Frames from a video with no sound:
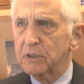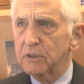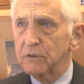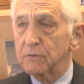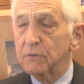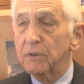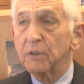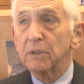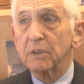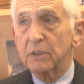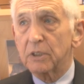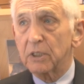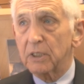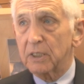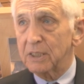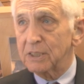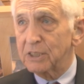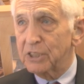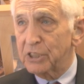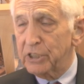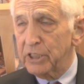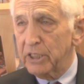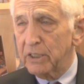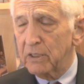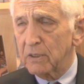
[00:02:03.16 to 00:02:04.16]
to, to
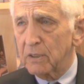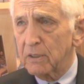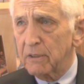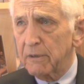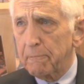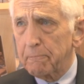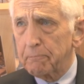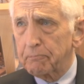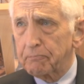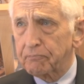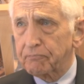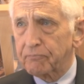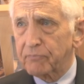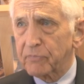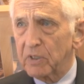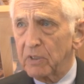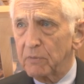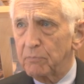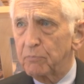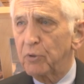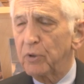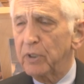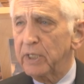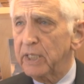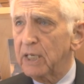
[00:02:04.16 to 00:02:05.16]
consider
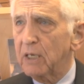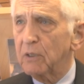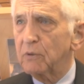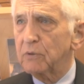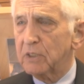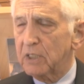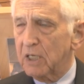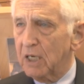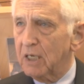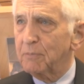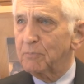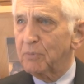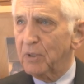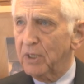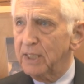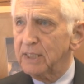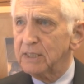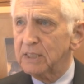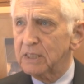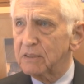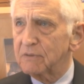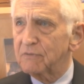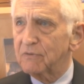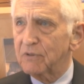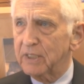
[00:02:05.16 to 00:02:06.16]
putting out
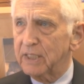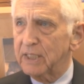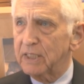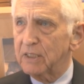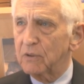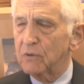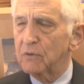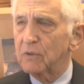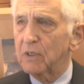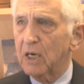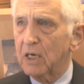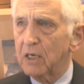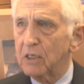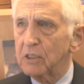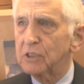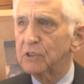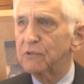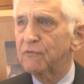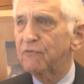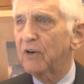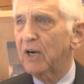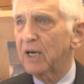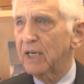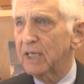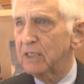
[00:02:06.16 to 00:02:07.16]
comprehensively, you know, large
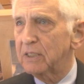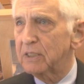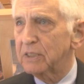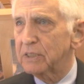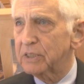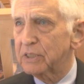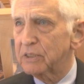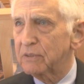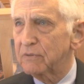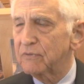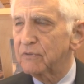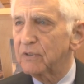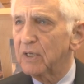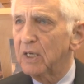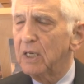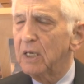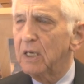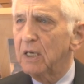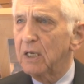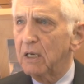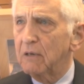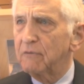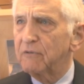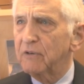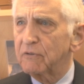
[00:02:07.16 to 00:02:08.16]
files
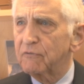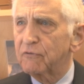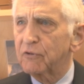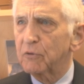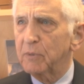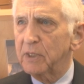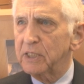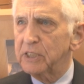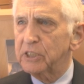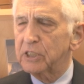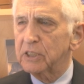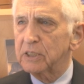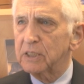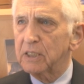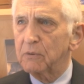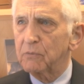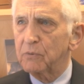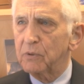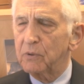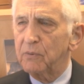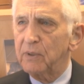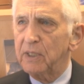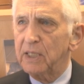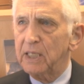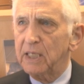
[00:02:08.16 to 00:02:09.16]
of, of information that
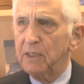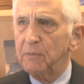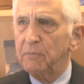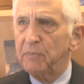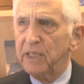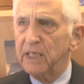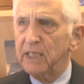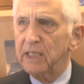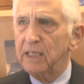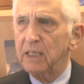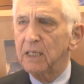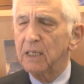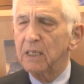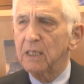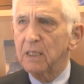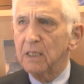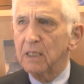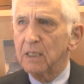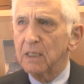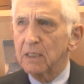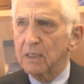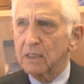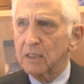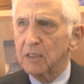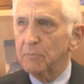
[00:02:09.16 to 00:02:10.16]
would really be
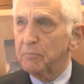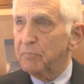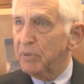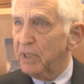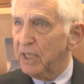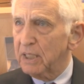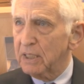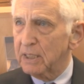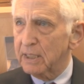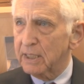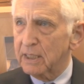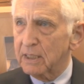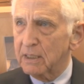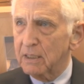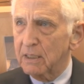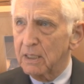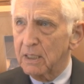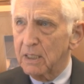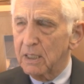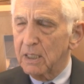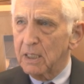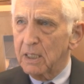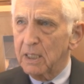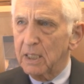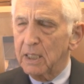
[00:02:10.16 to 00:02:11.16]
compelling
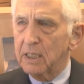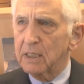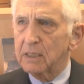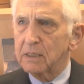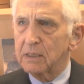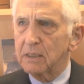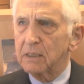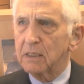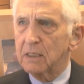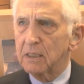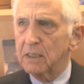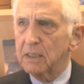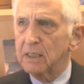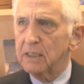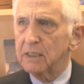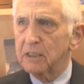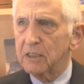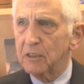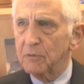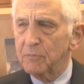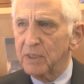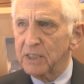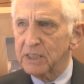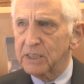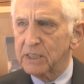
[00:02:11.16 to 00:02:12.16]
in, uh, in
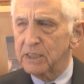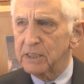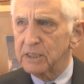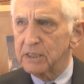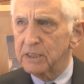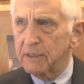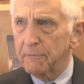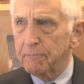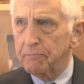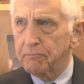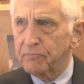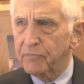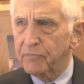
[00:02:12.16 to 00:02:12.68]
their message.